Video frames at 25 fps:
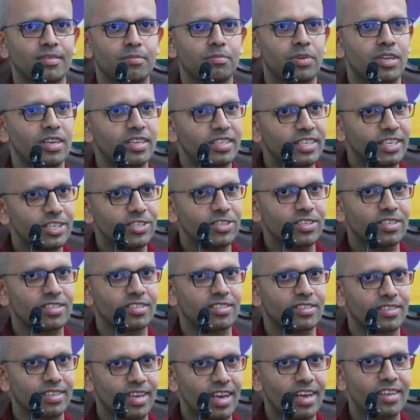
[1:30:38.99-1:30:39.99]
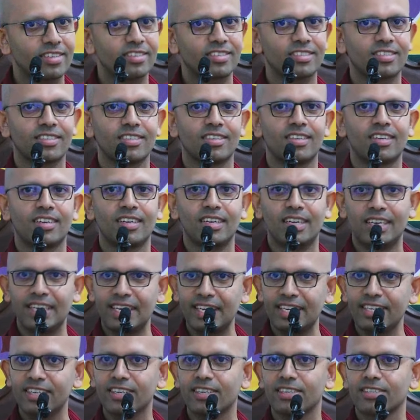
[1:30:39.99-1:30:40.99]
Politicians, yes.
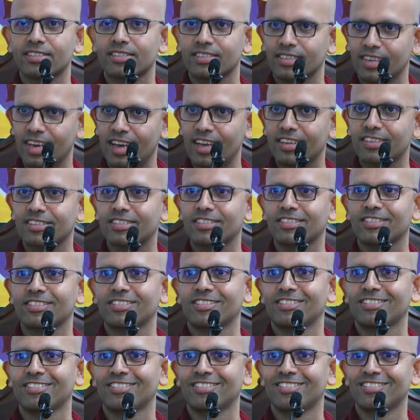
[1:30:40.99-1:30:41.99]
Leaders, yes.